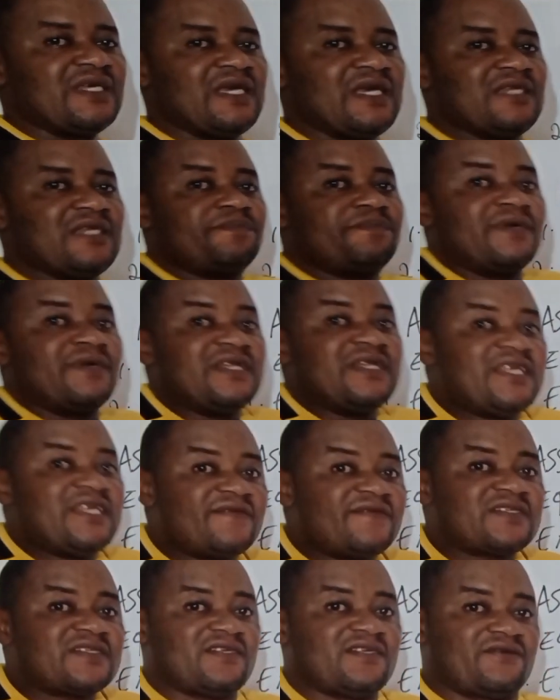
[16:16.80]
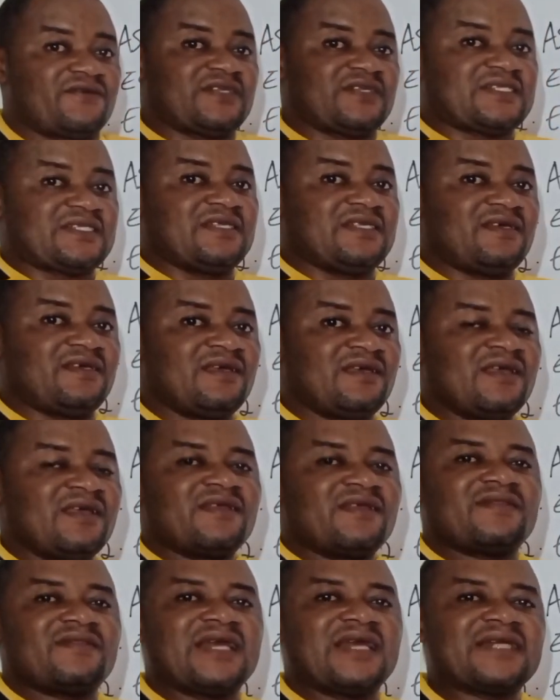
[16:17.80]
It believes seriously
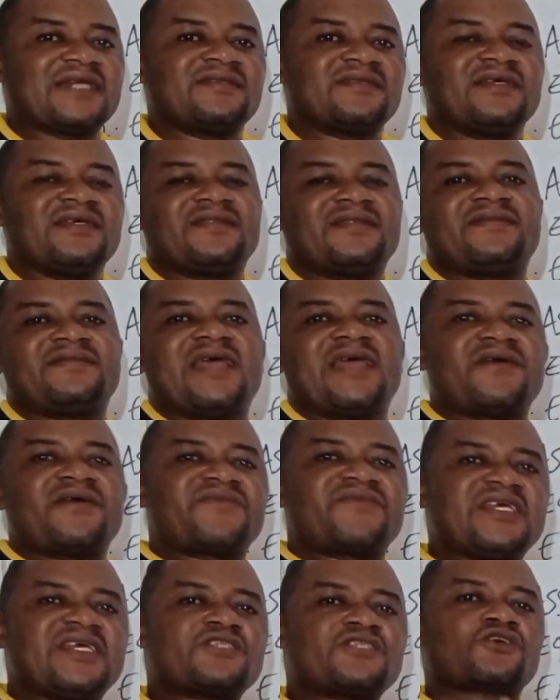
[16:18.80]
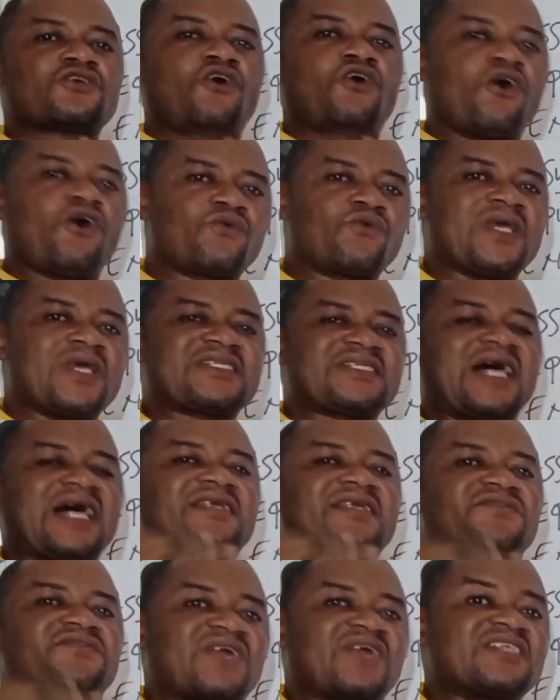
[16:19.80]
that there is always,
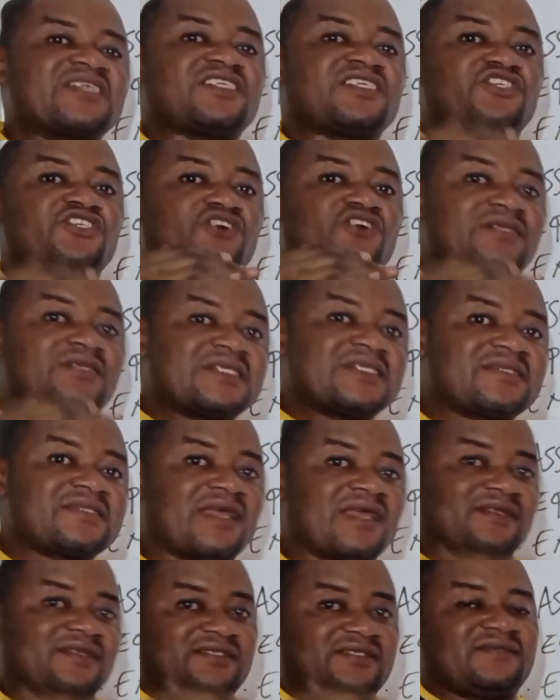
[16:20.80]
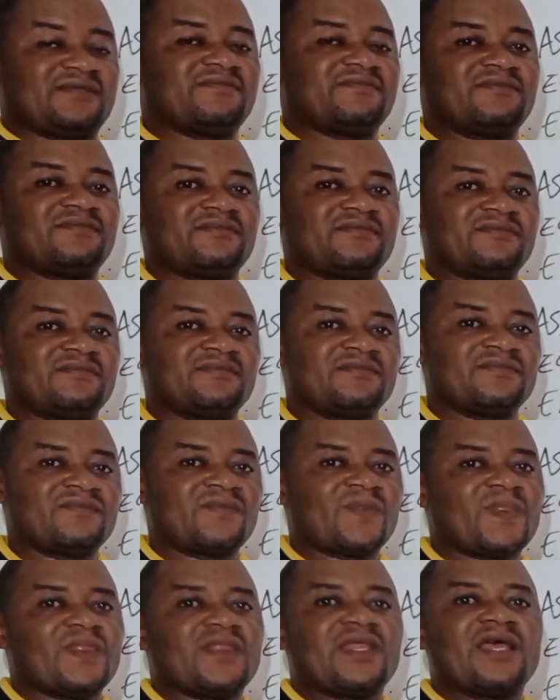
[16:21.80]
at the transition state,
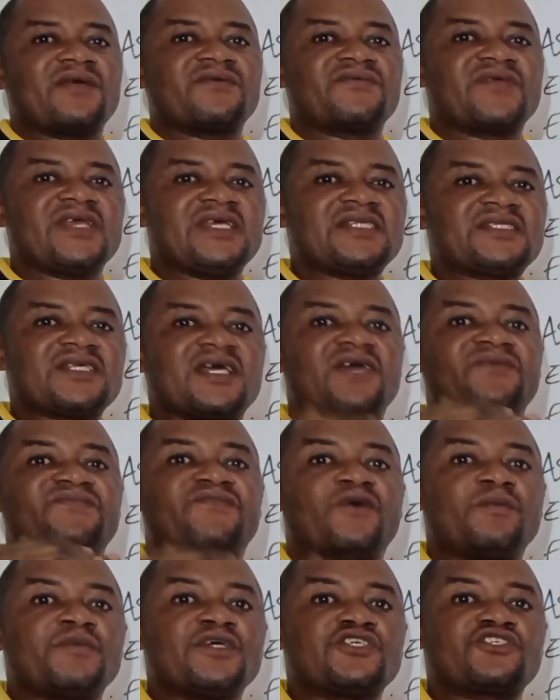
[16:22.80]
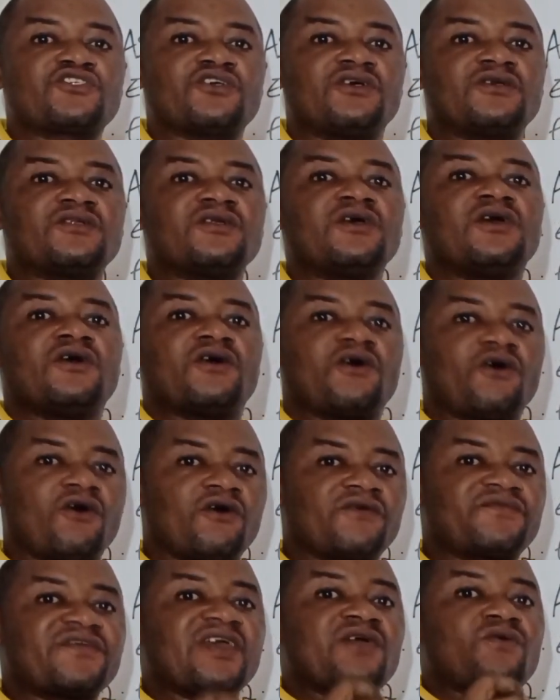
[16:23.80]
there is a formation
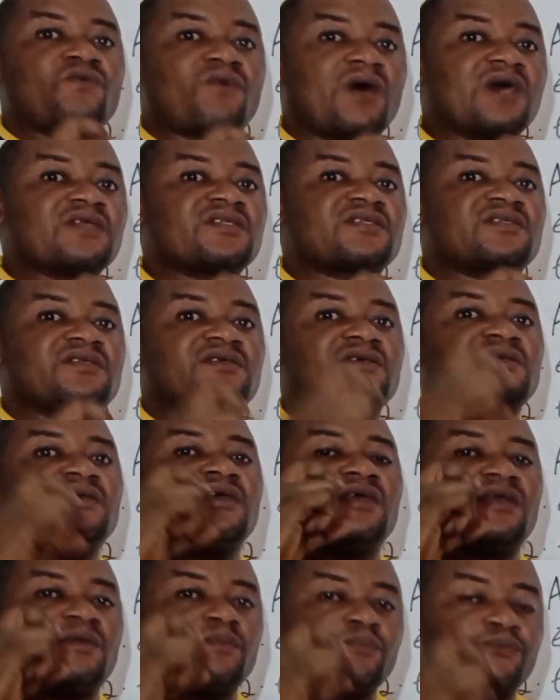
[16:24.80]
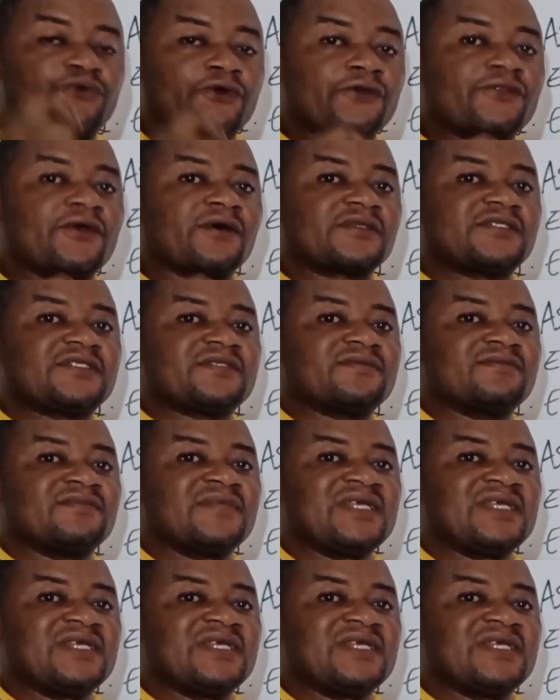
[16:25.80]
of a quasi-product,